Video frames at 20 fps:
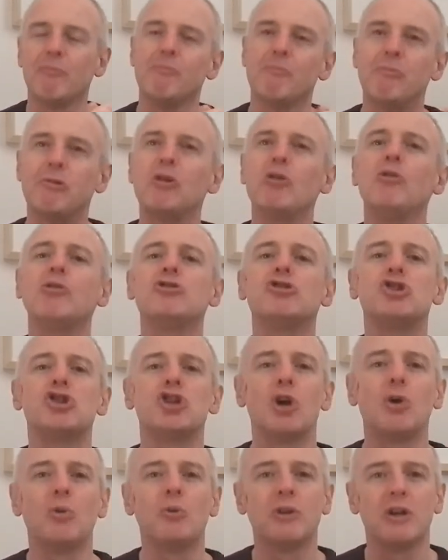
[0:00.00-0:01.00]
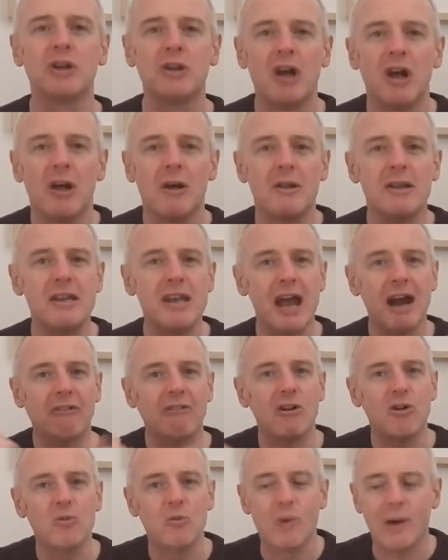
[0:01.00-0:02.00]
broad-shouldered,
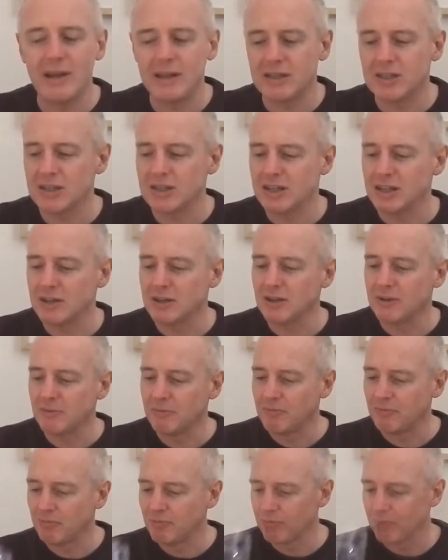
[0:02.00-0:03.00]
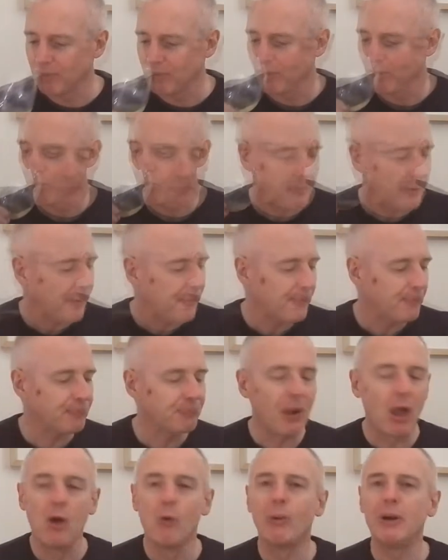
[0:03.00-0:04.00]
narrow-waisted.
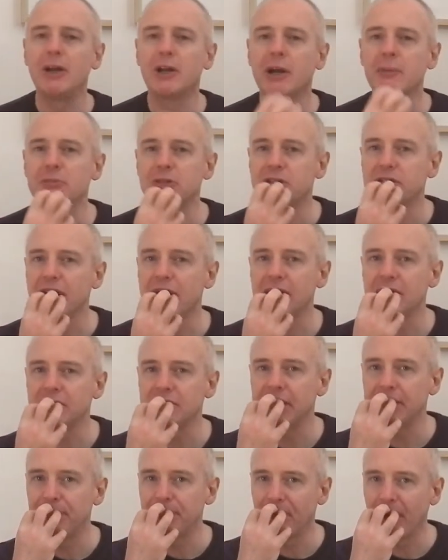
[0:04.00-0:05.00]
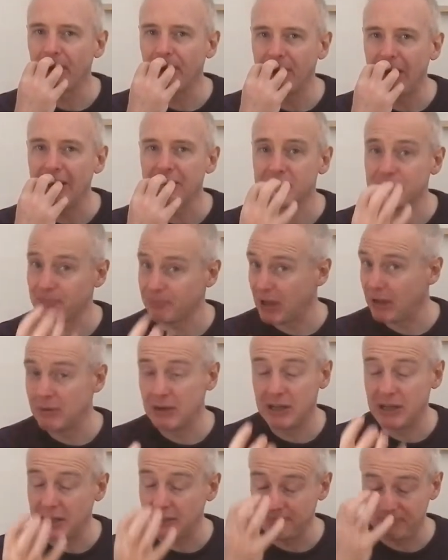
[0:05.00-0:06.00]
When you come to taste it, yes, I
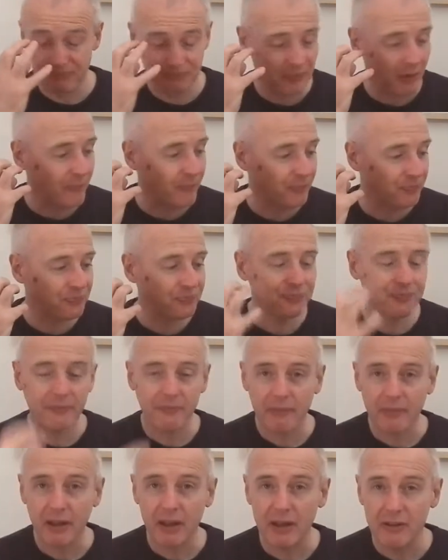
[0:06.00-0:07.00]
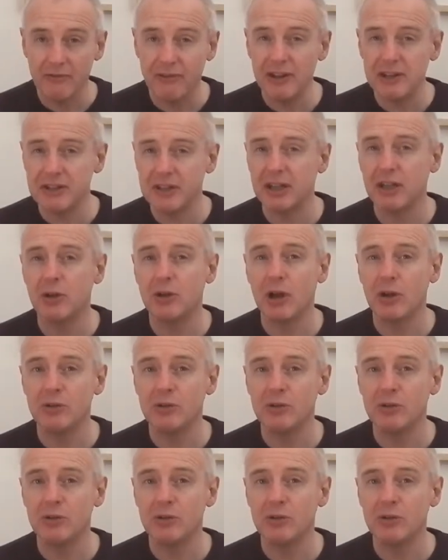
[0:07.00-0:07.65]
mean, the first thing you